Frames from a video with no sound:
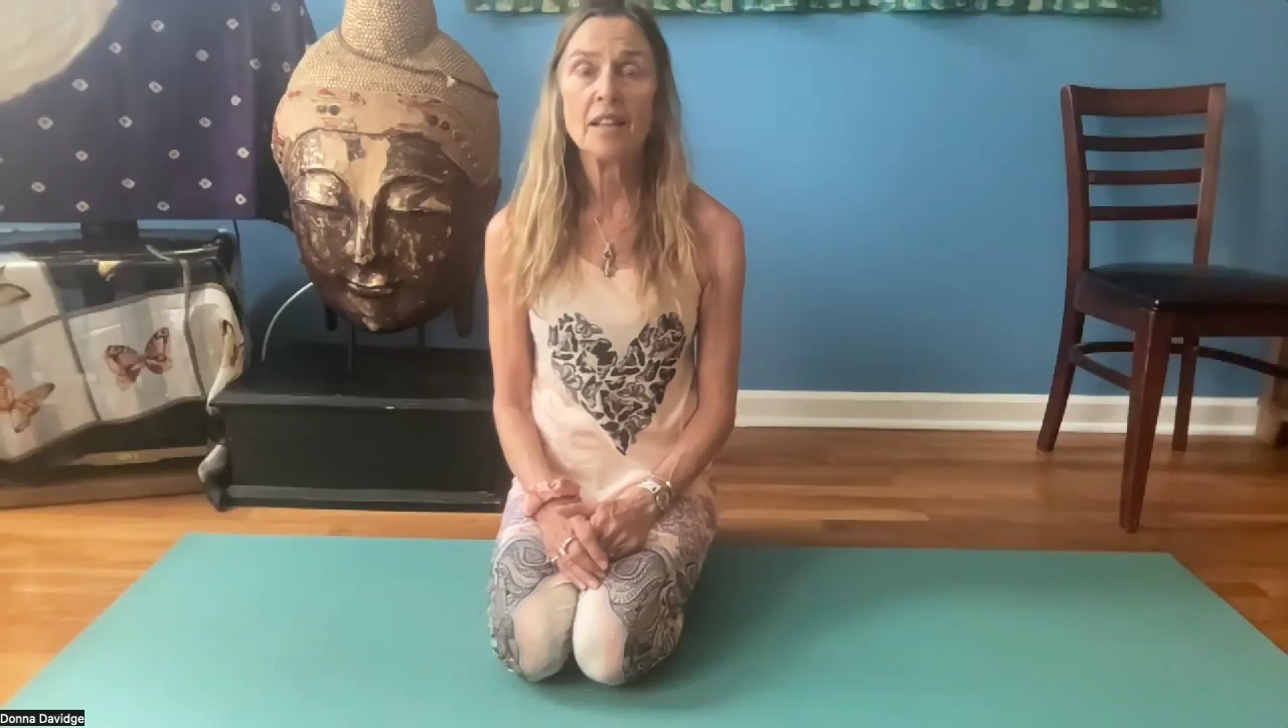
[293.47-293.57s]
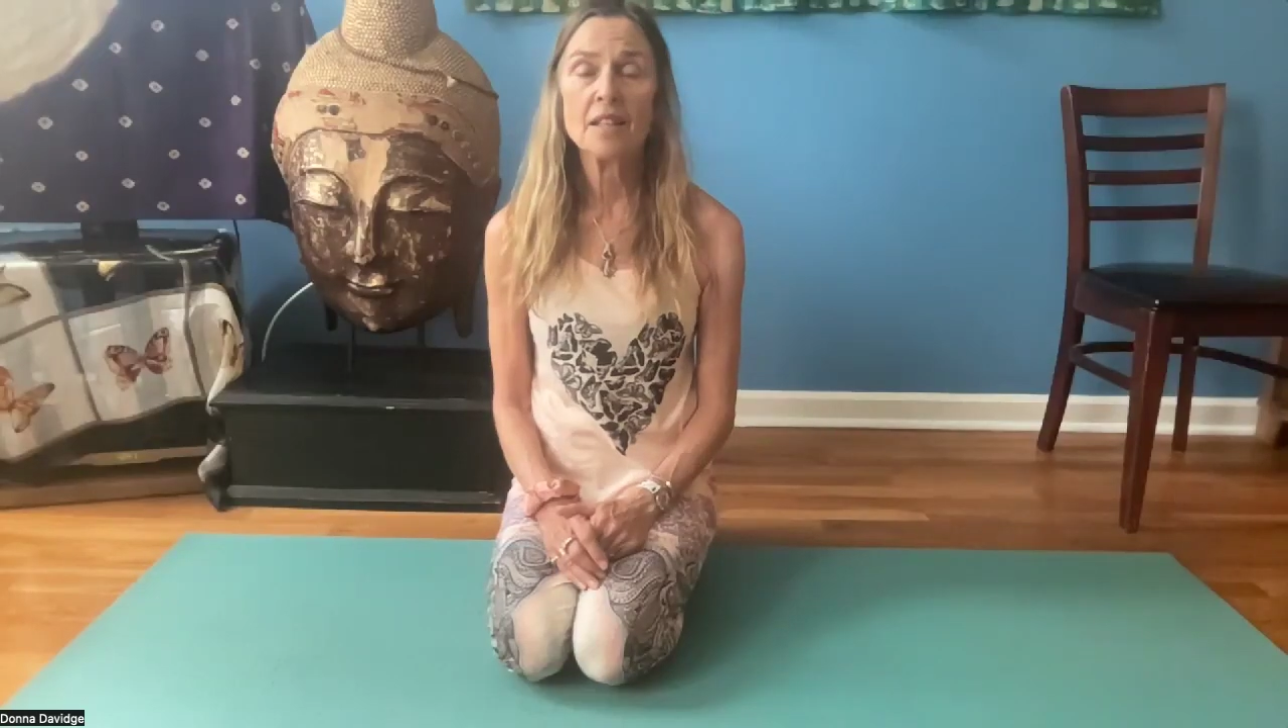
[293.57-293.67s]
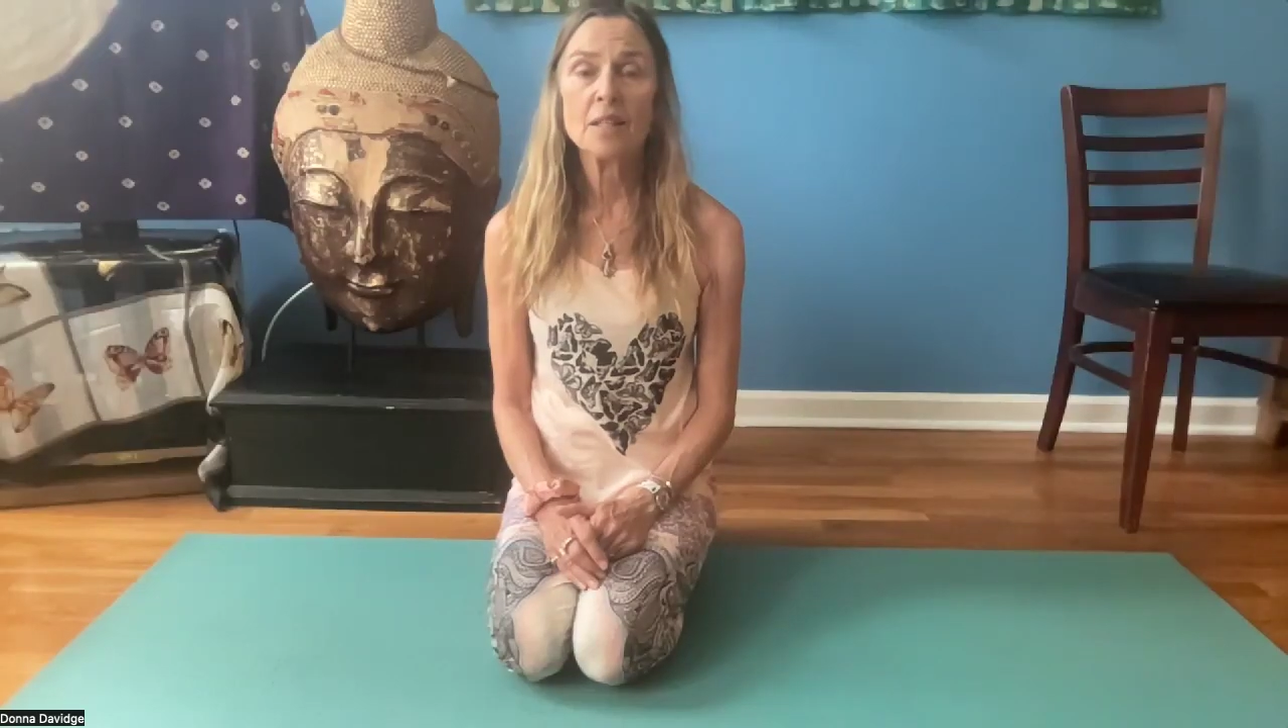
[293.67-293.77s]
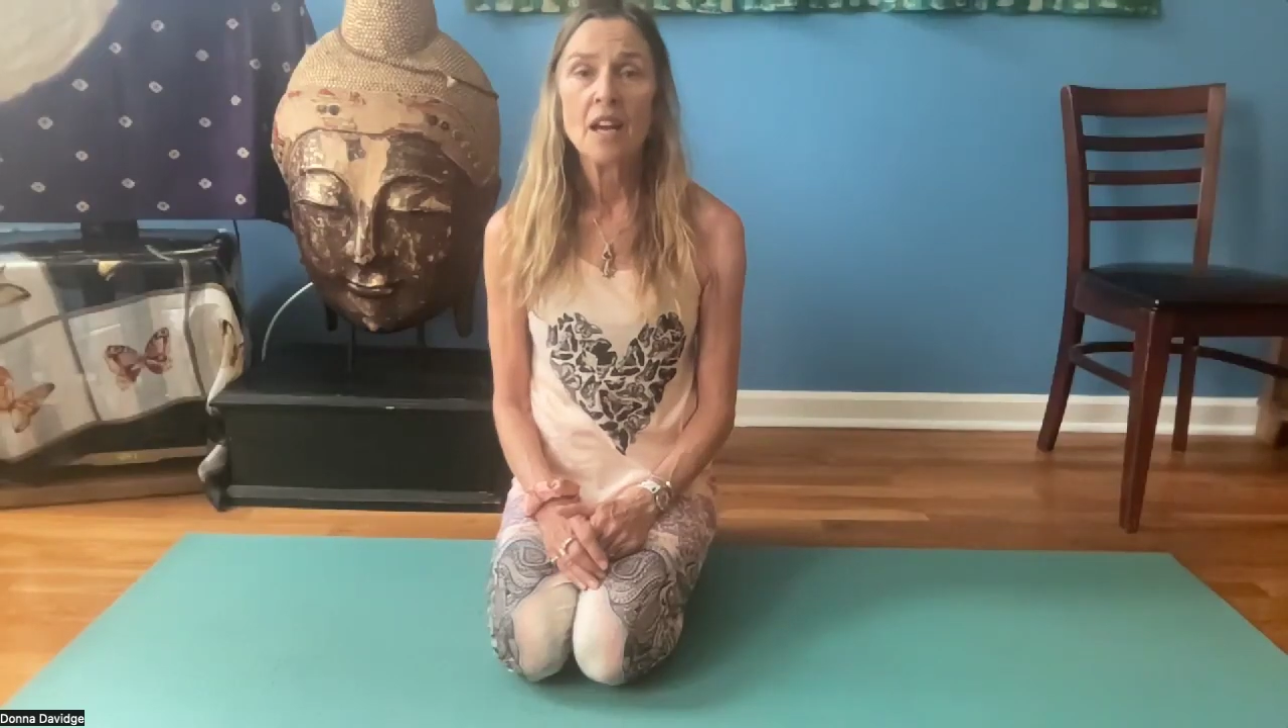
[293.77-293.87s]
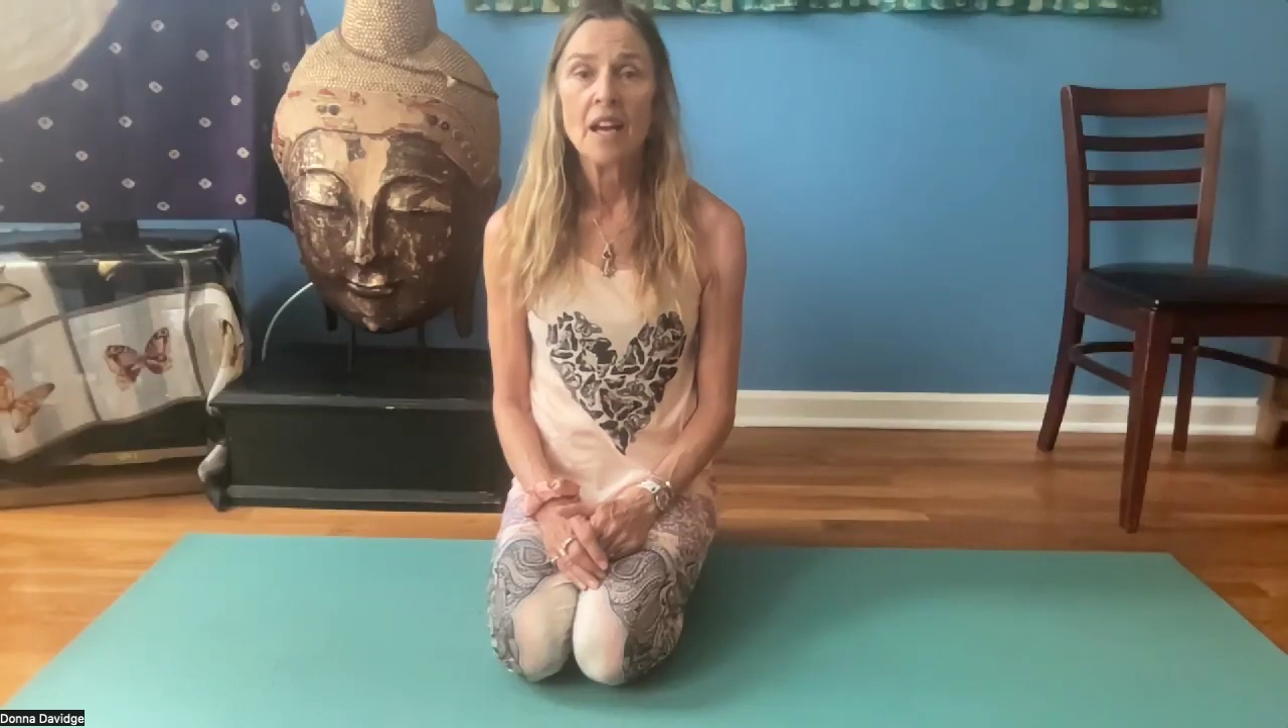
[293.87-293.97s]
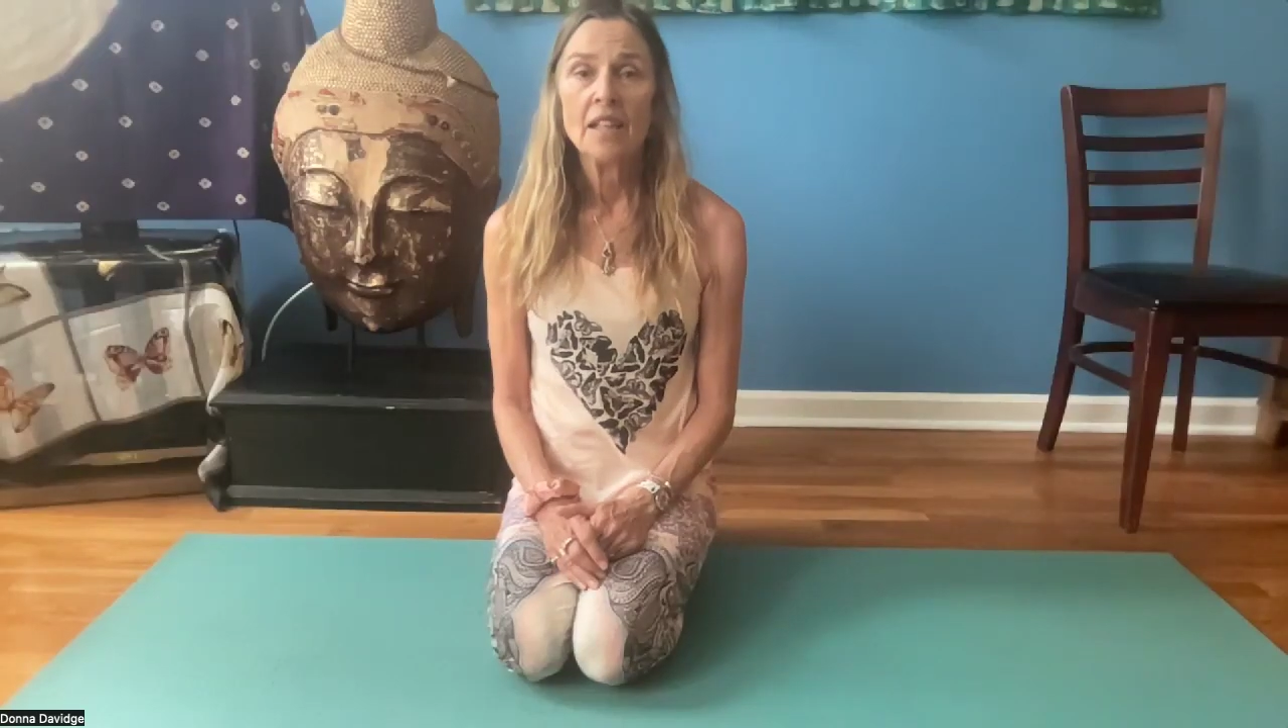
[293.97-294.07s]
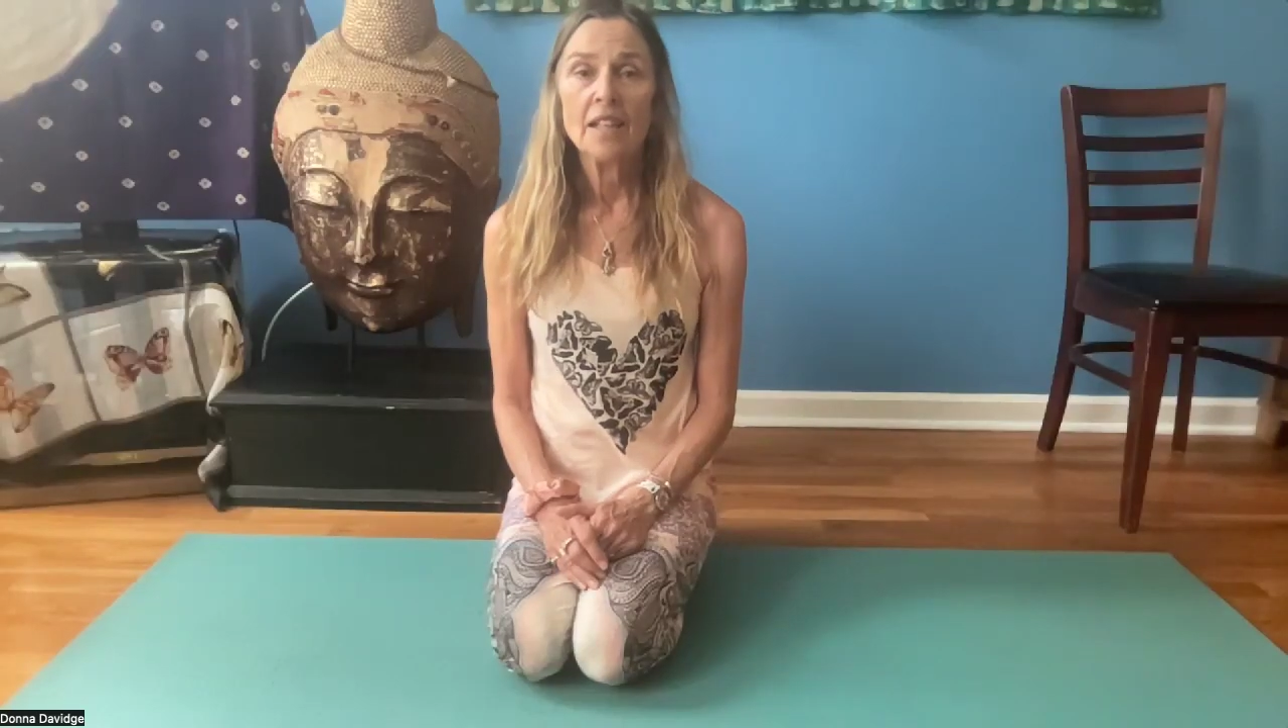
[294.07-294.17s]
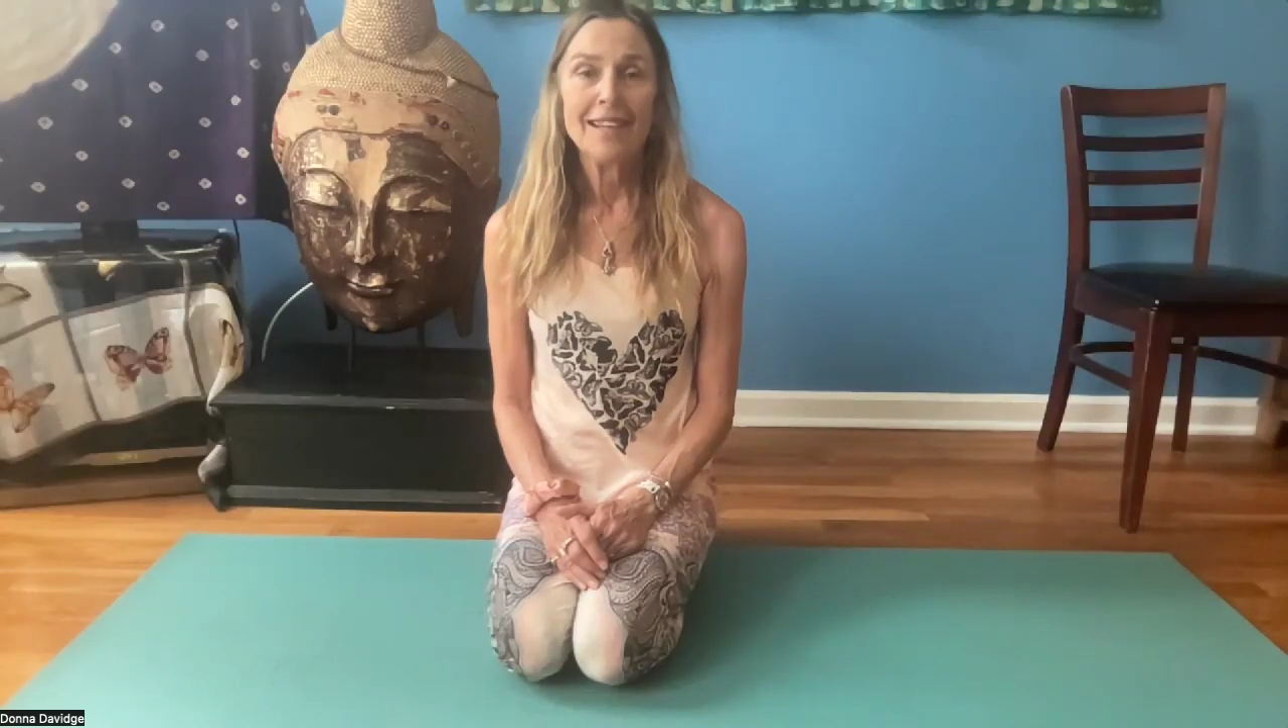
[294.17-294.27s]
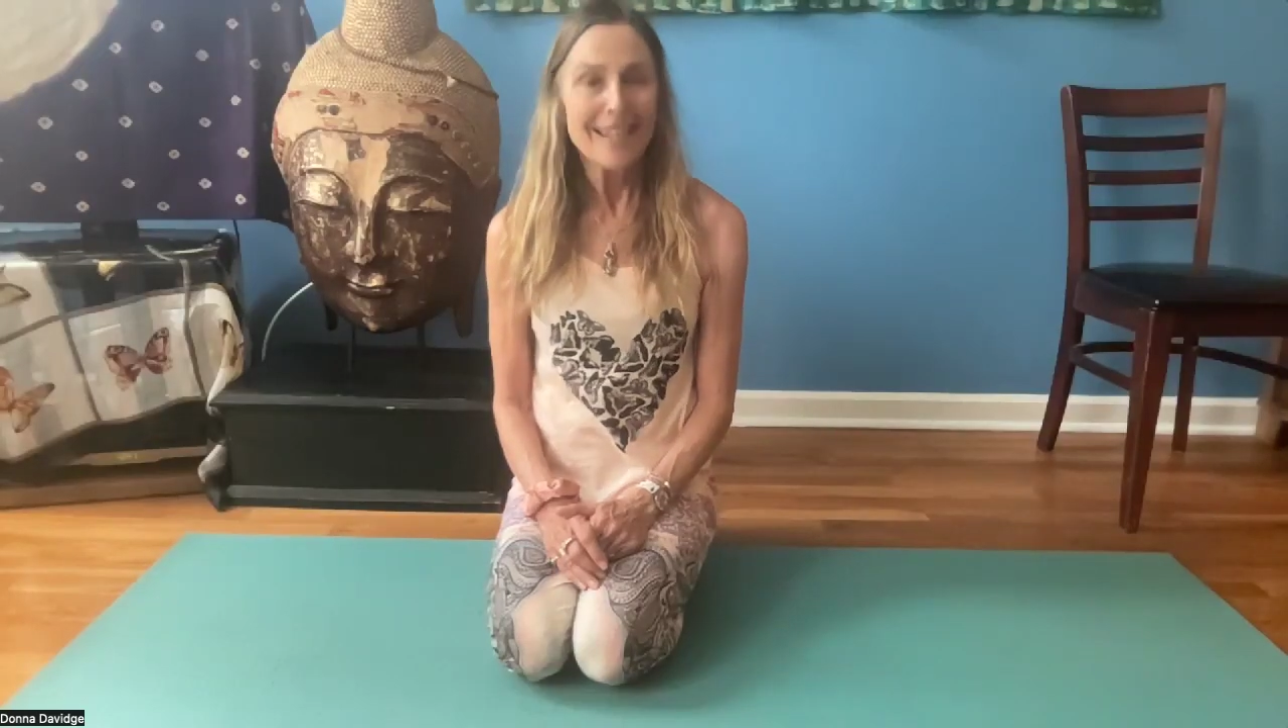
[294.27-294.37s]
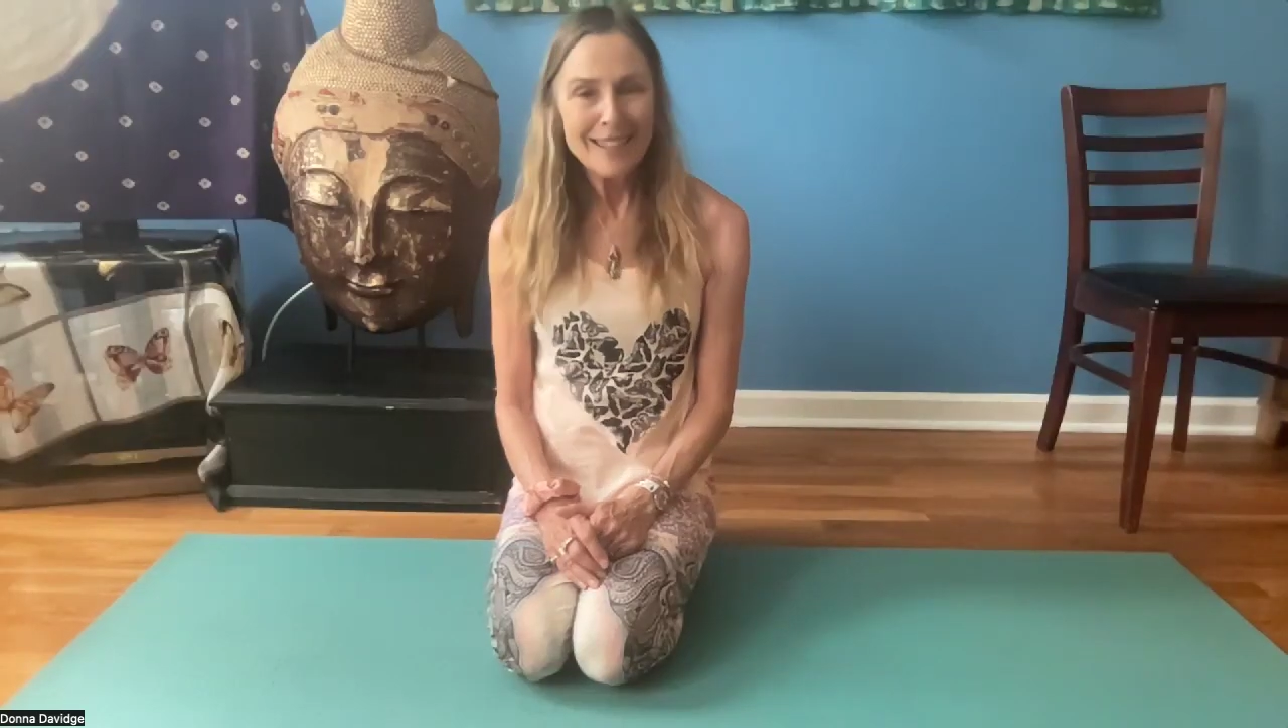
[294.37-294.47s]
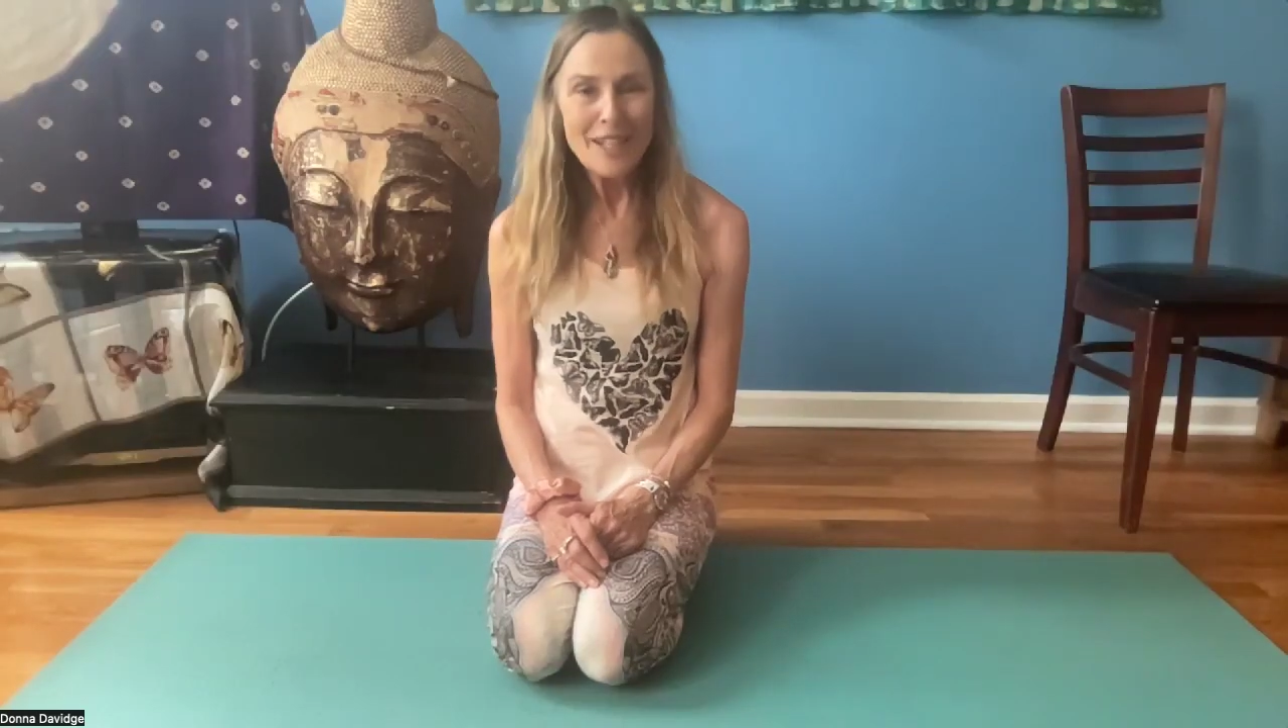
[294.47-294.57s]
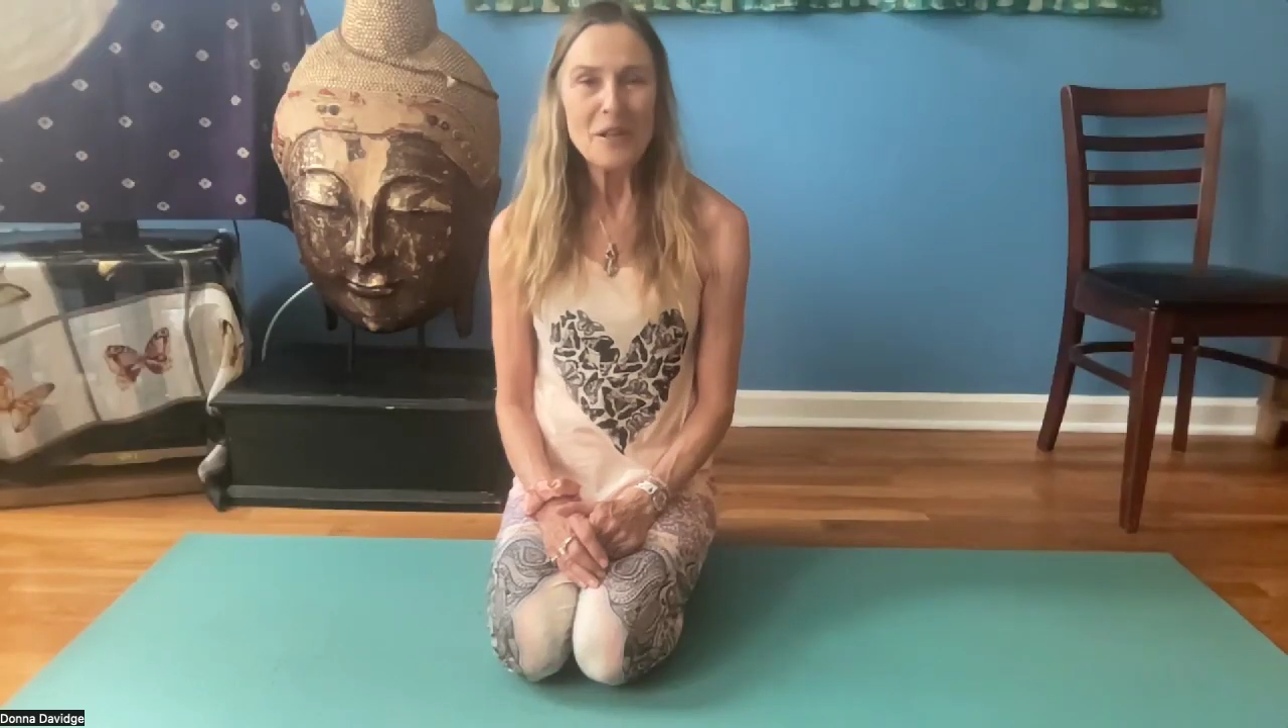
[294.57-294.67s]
this likely